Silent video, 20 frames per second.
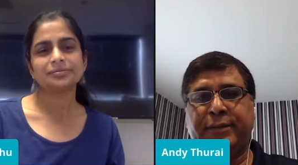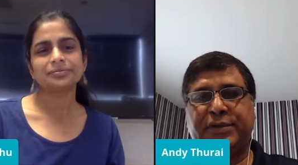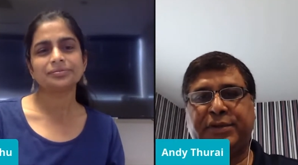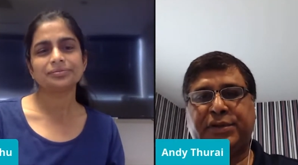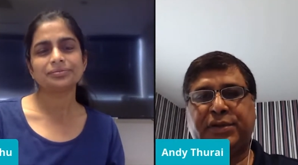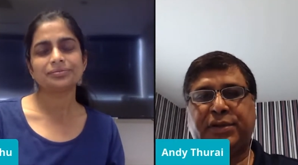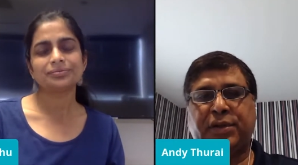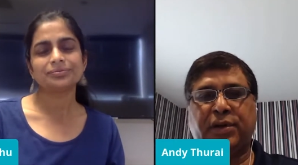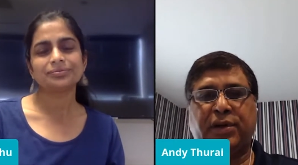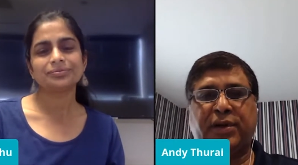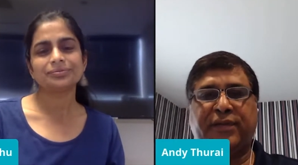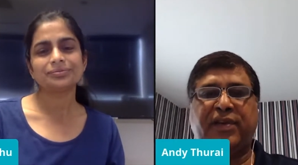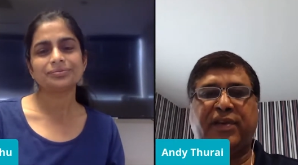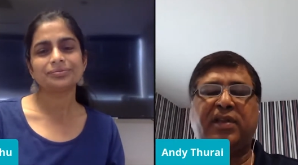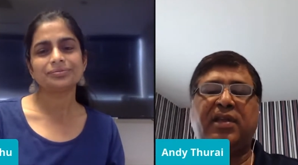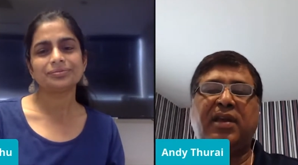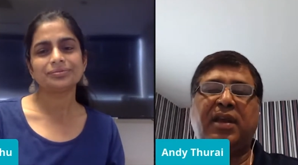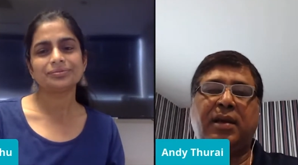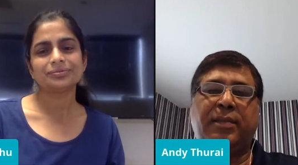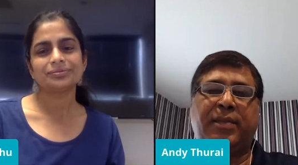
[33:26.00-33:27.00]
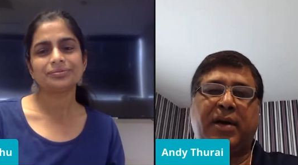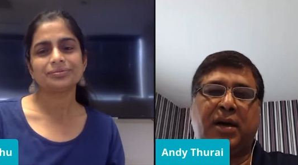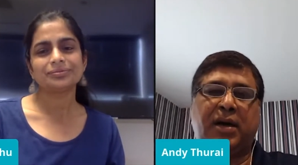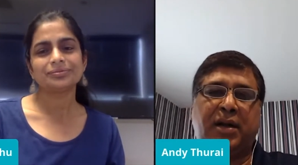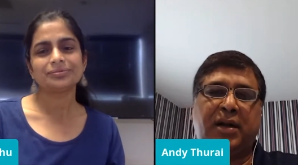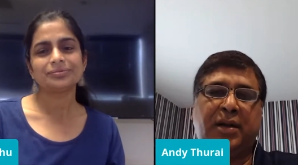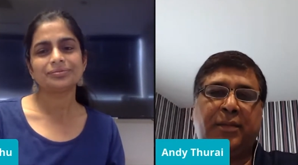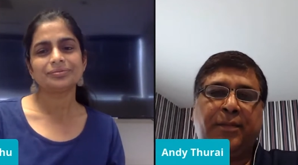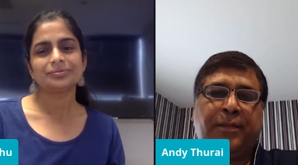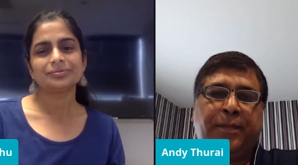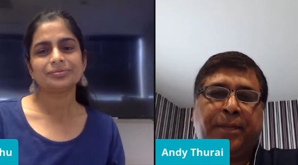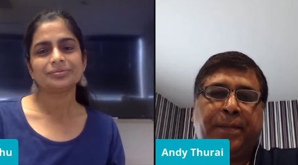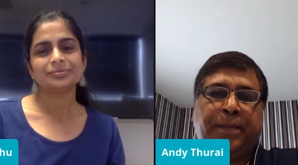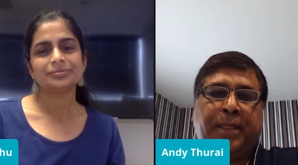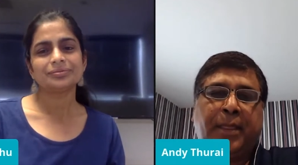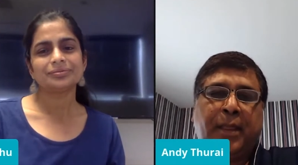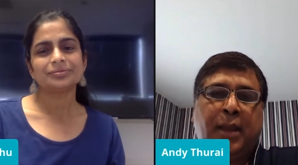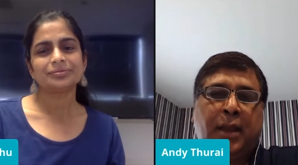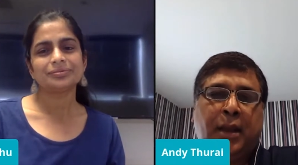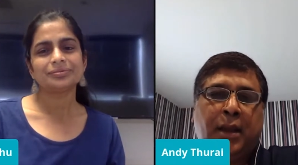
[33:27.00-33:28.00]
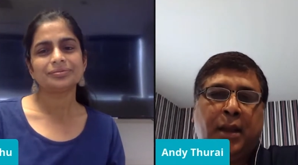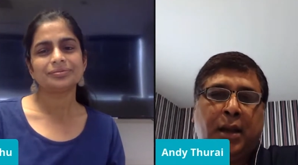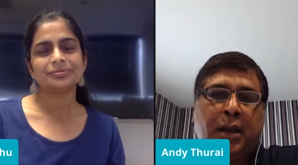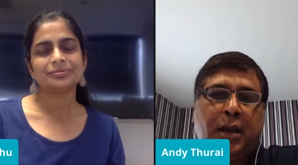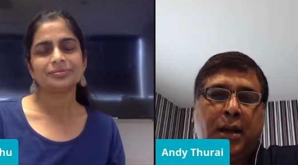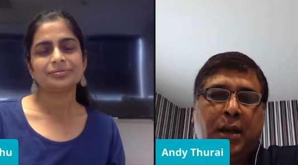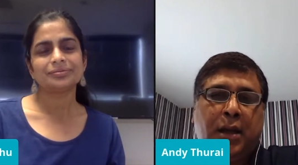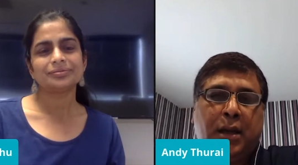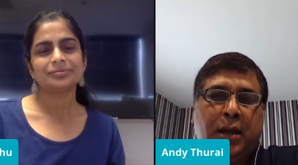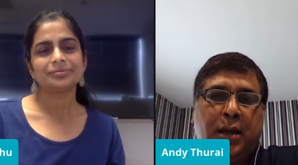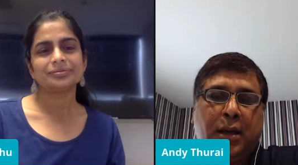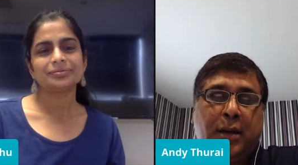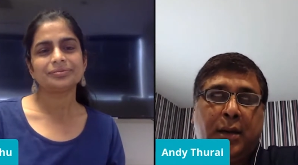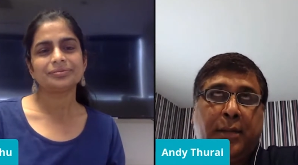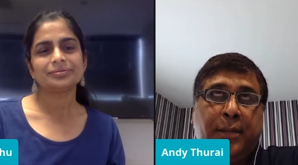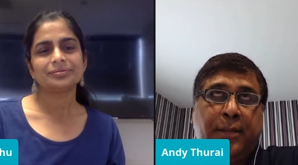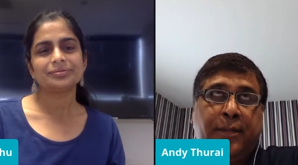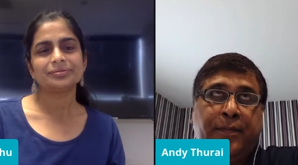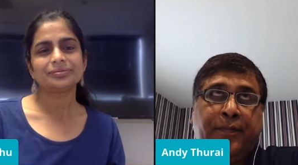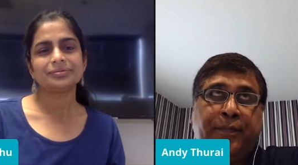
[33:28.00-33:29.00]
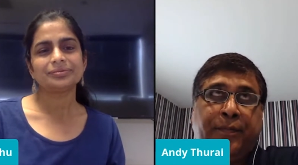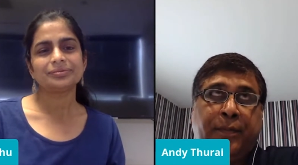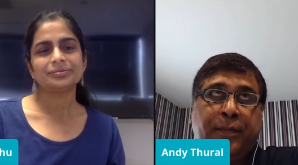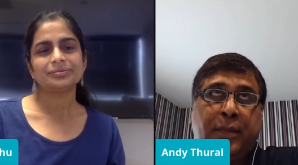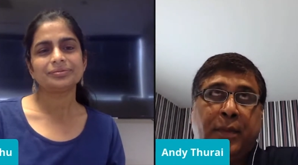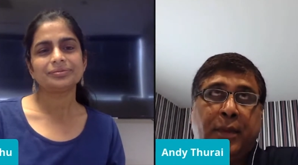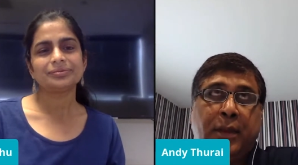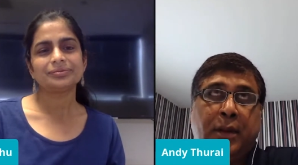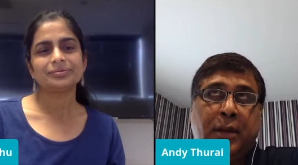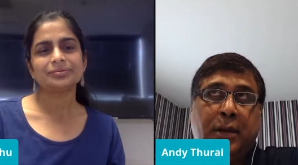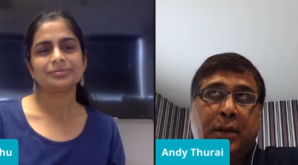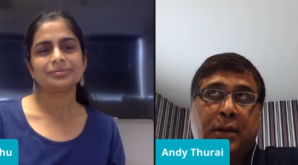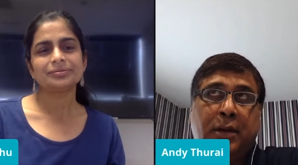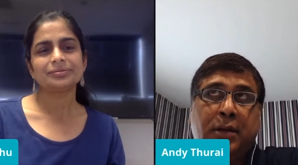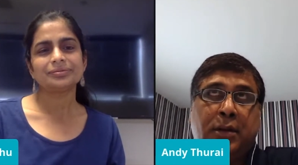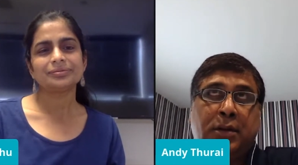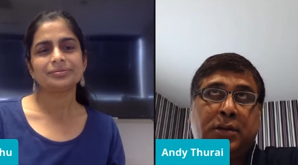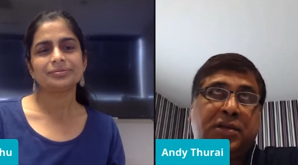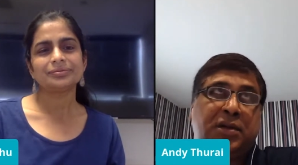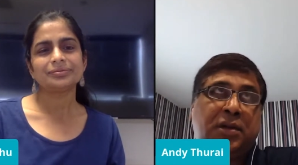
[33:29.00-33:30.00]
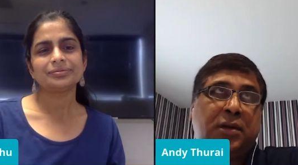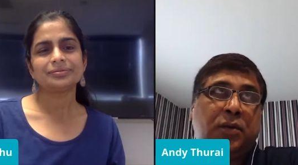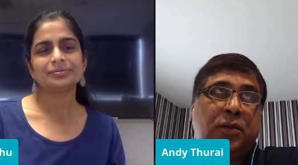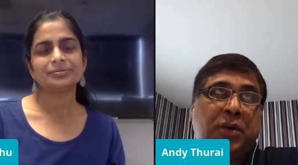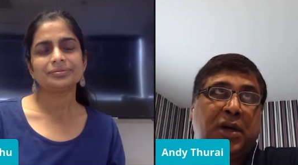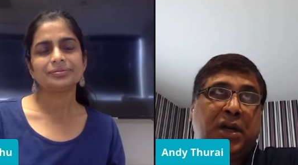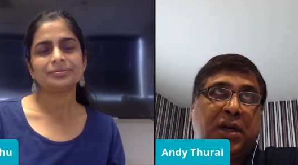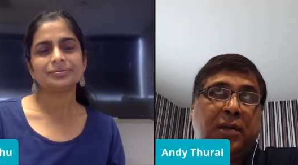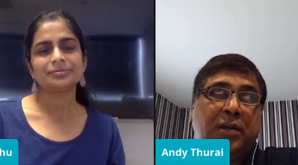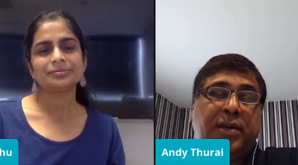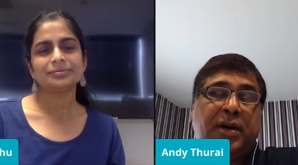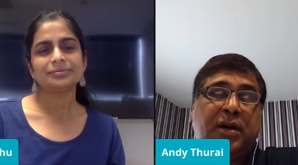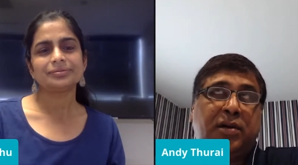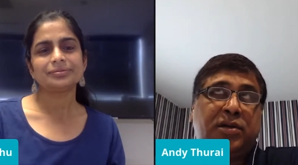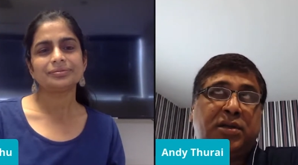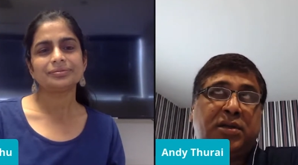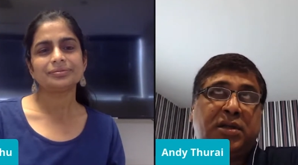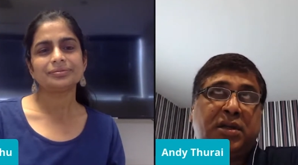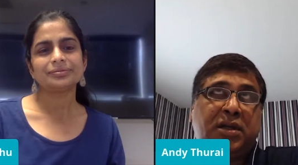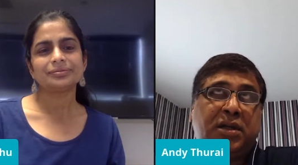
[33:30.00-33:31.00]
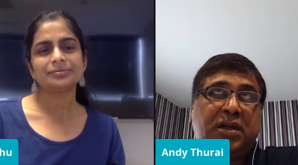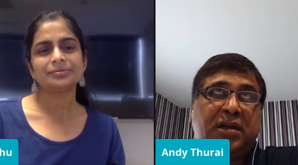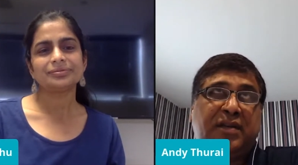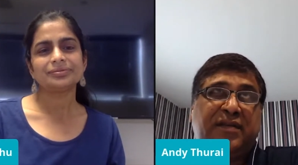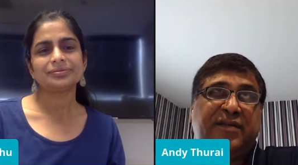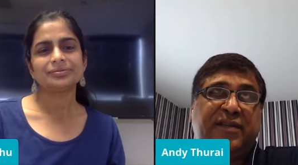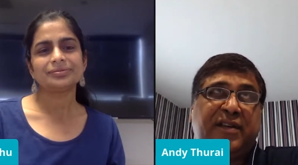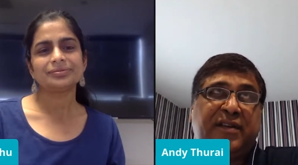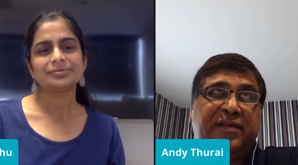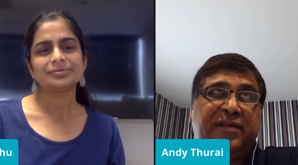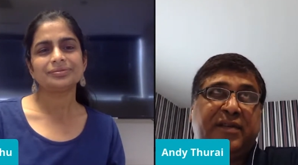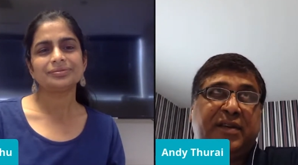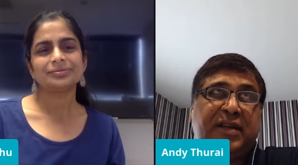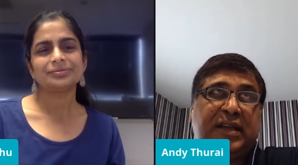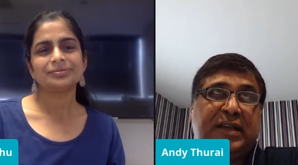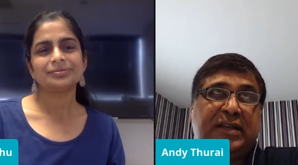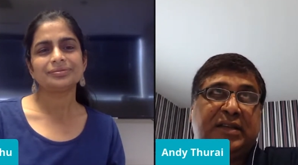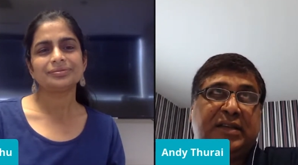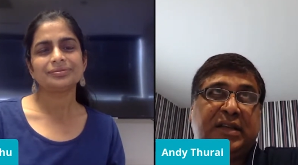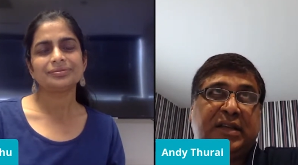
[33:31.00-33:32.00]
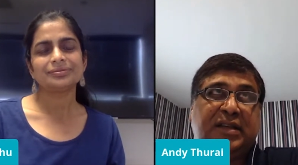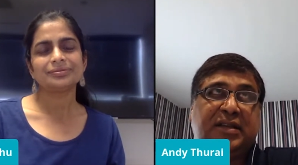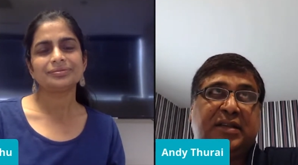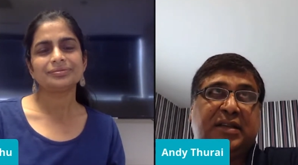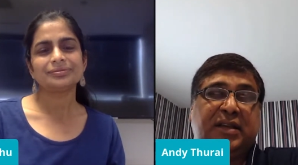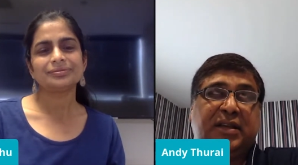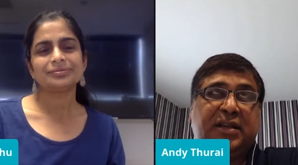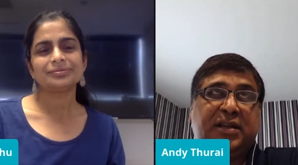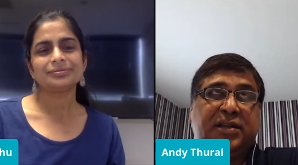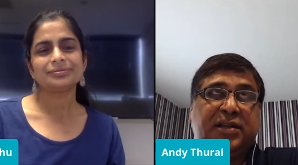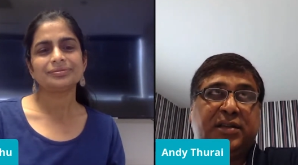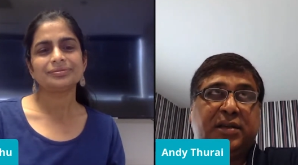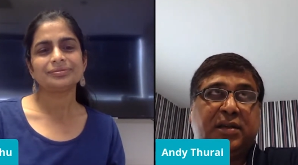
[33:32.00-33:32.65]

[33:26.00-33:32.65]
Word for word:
Speaker 1: so if you think about it, um, so what about uh, 50, 60 years